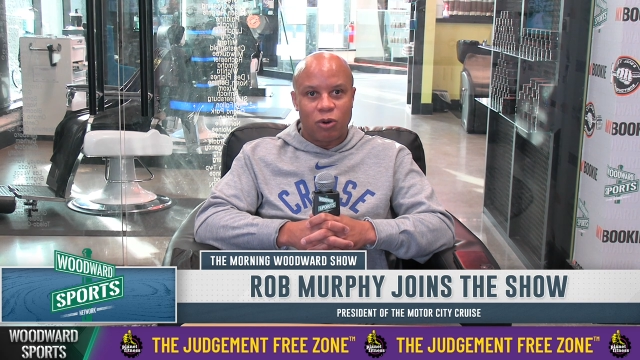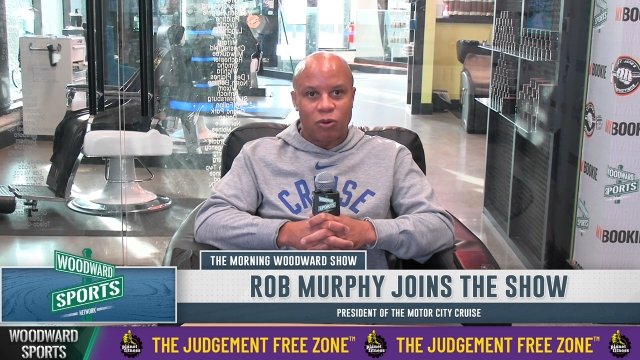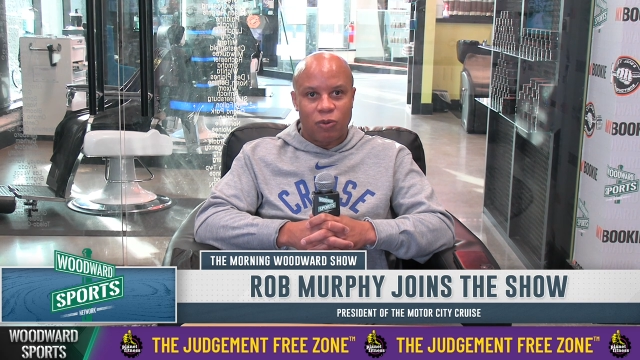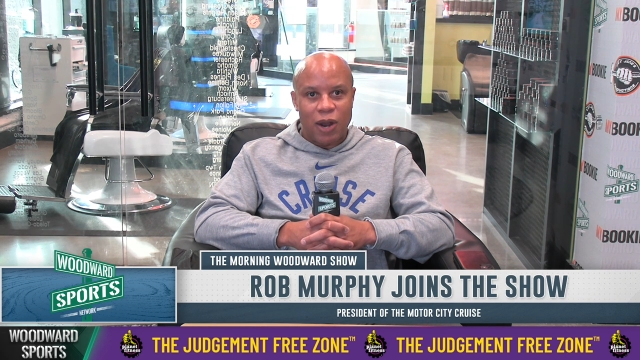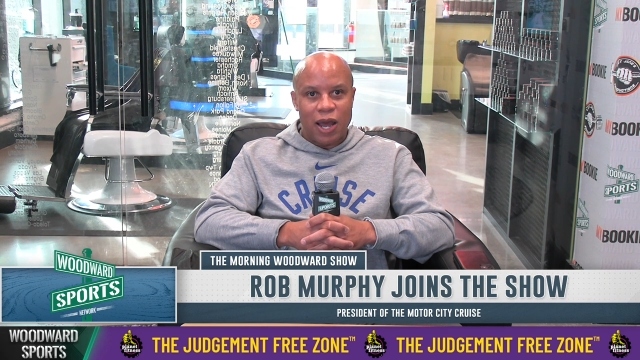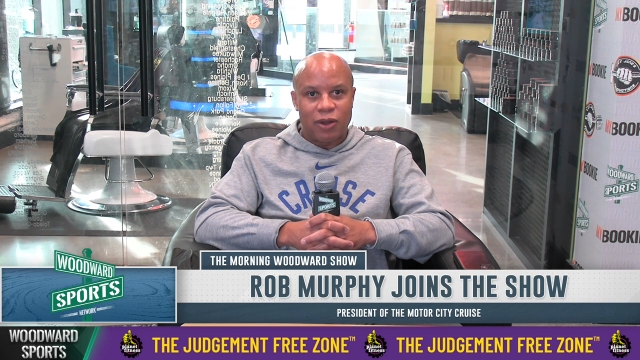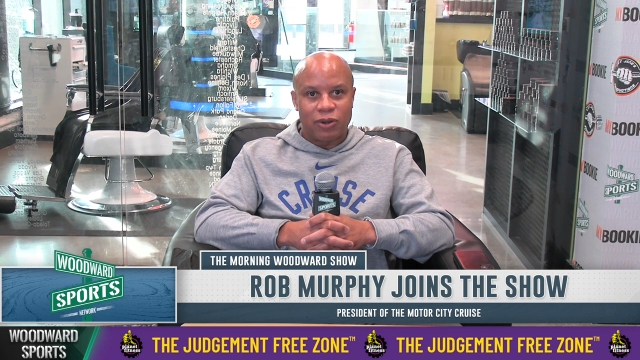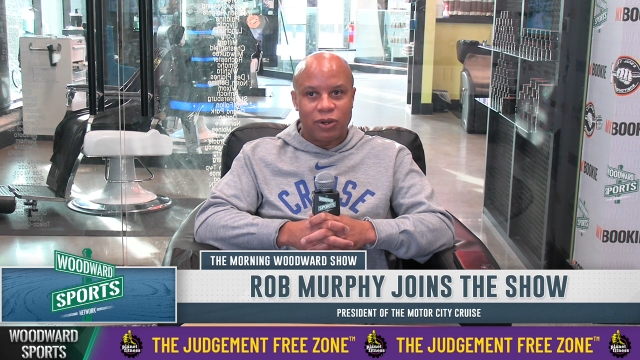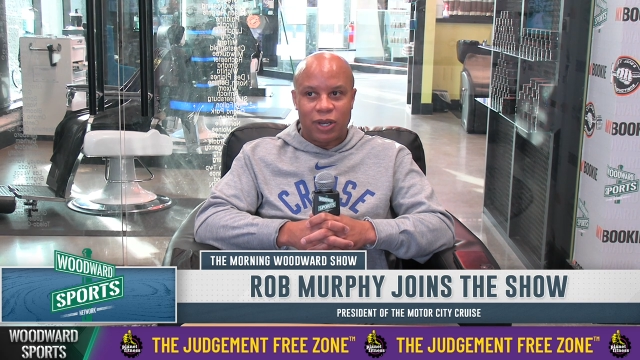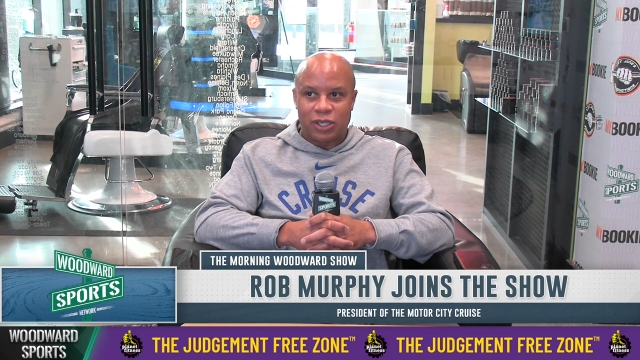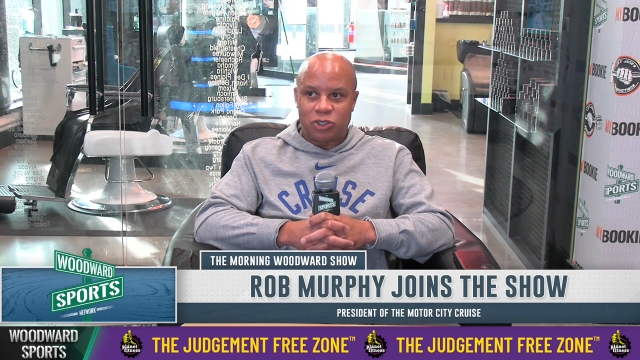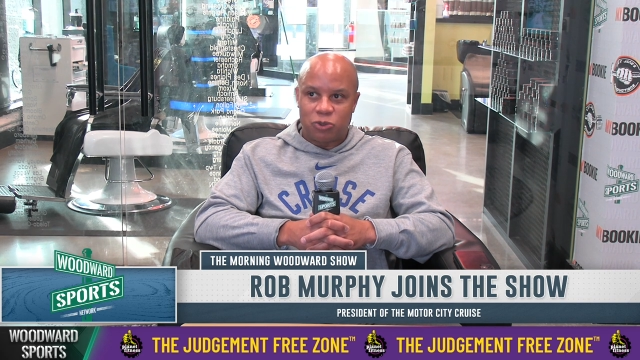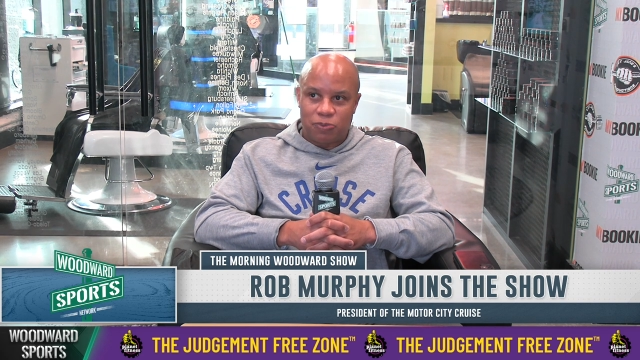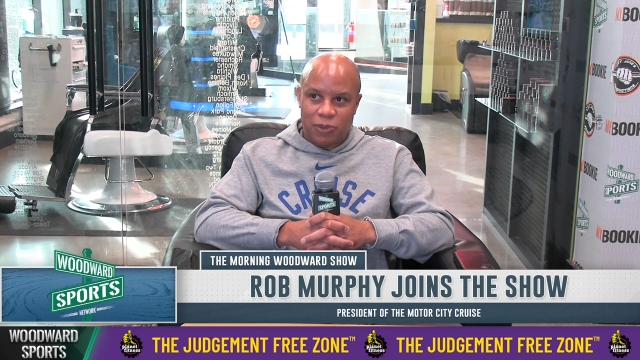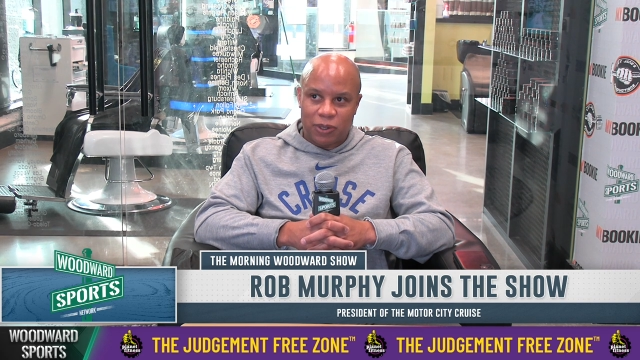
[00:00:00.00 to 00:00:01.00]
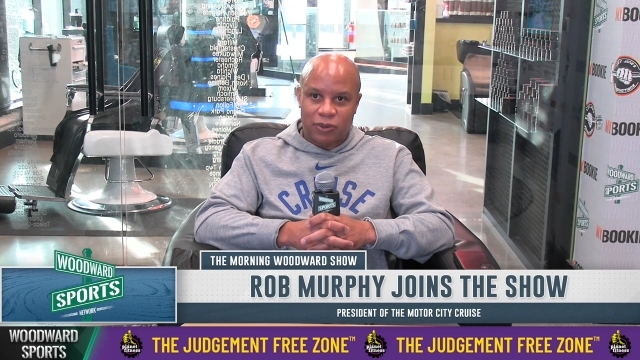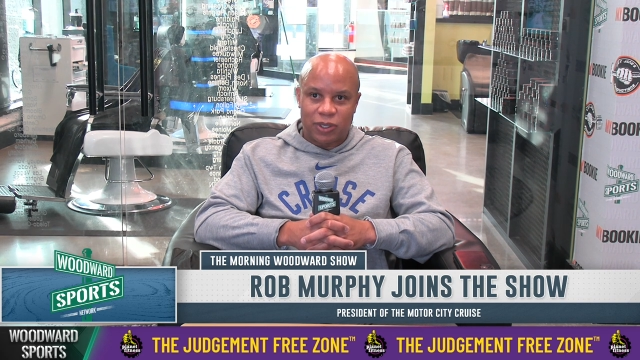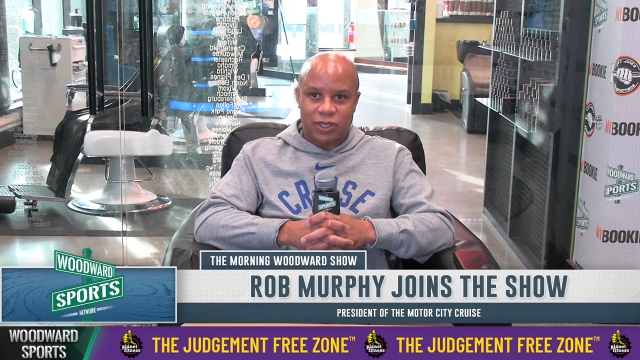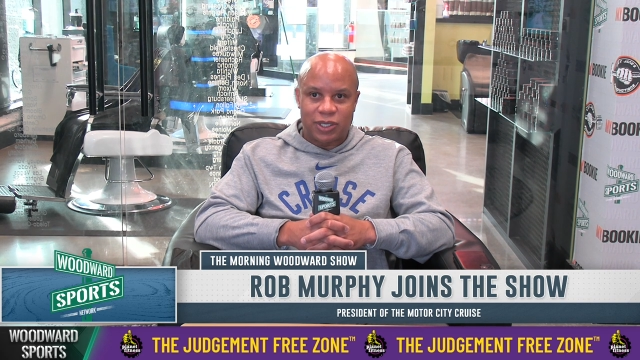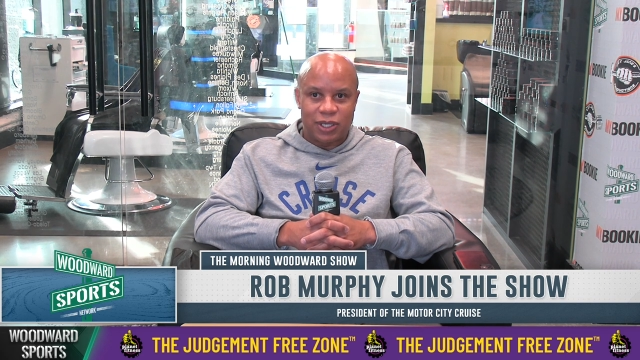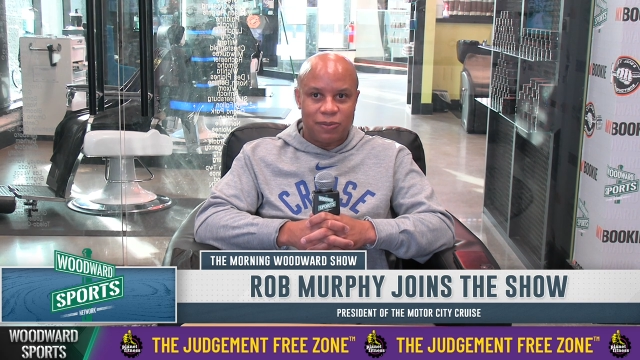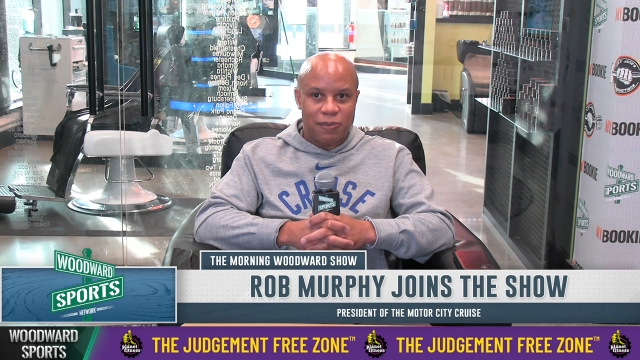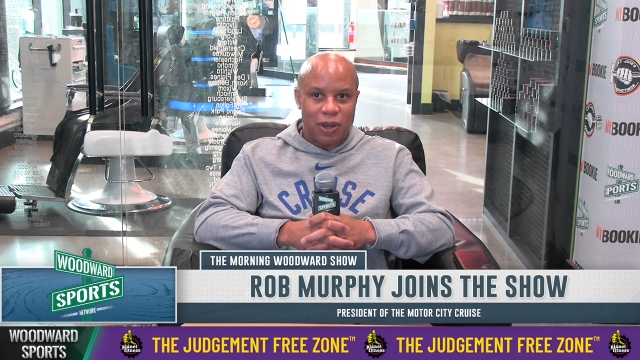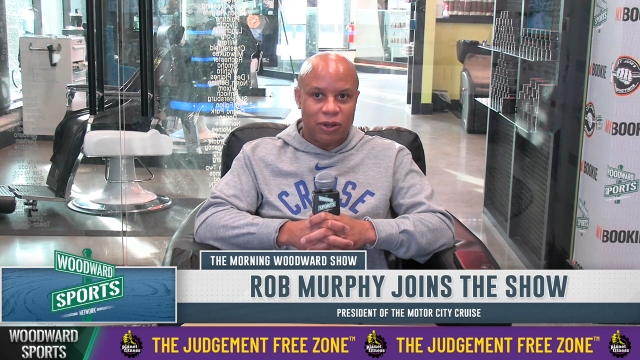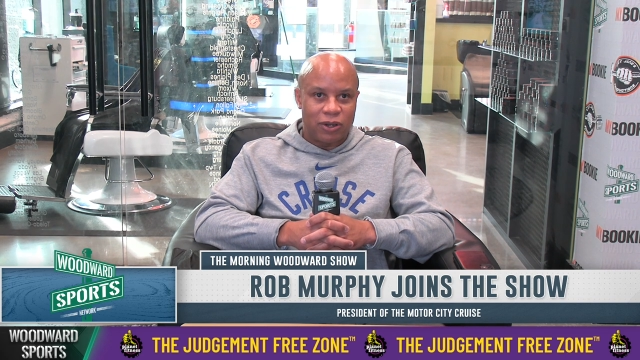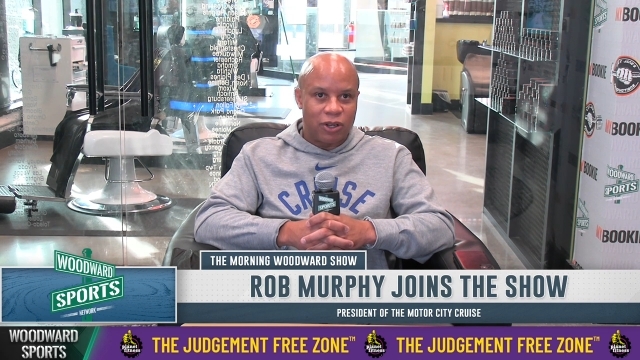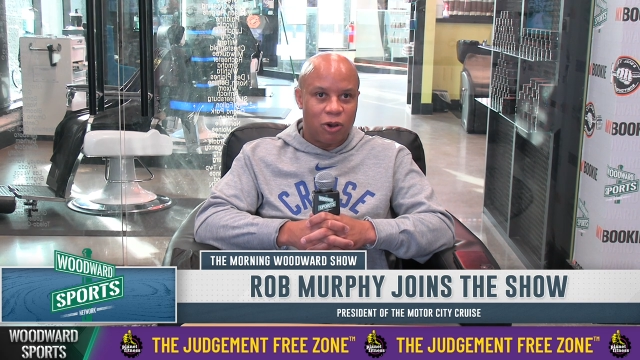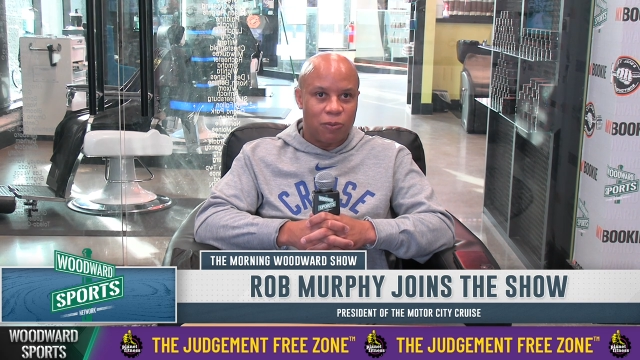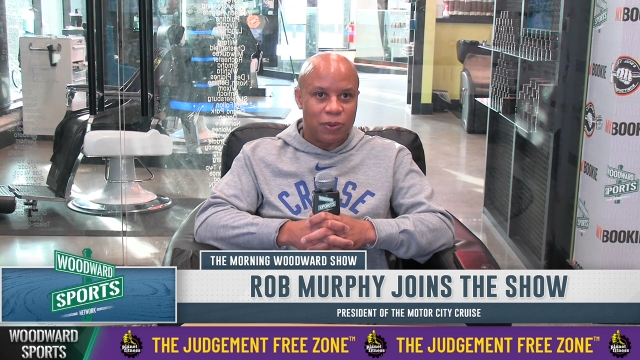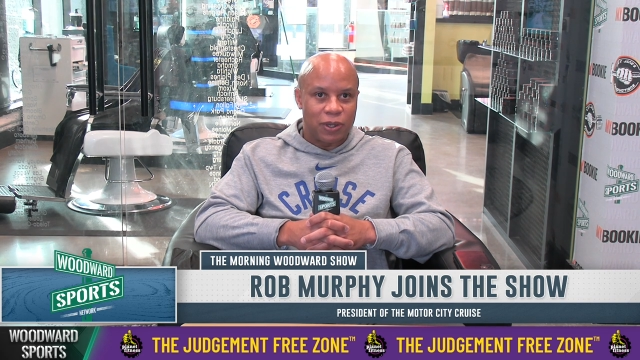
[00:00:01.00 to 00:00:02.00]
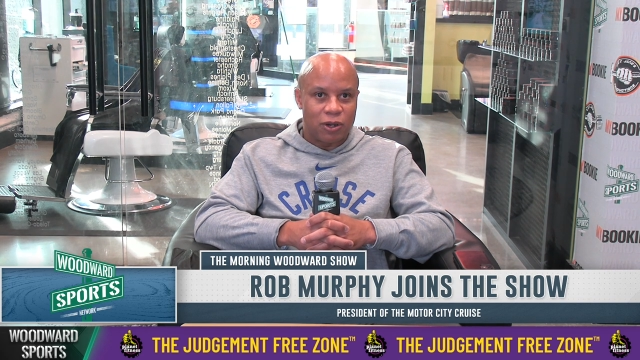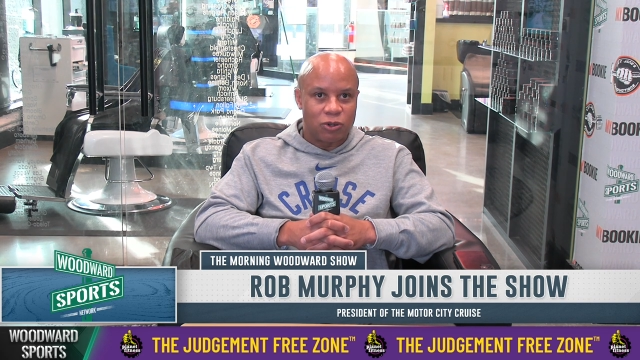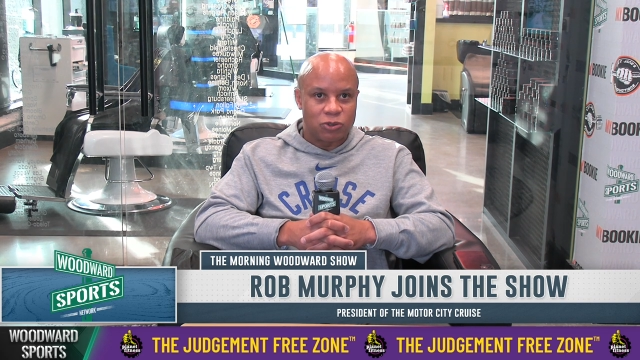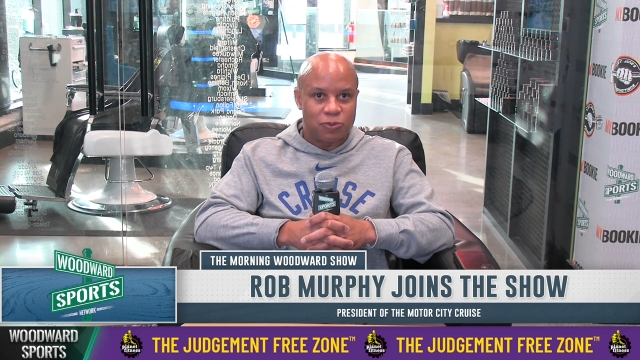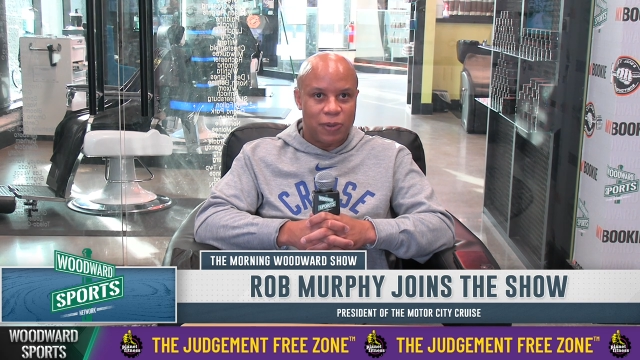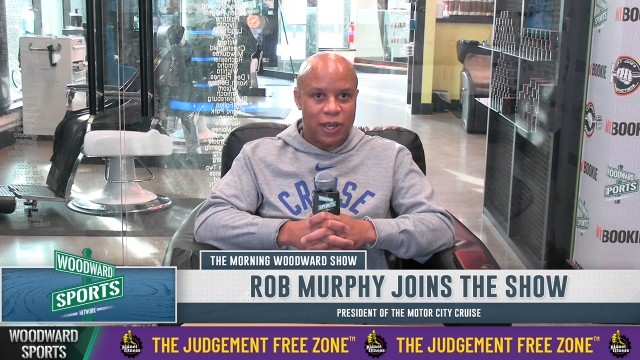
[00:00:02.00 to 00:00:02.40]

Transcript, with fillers: around it as you're building the team out and helping Coach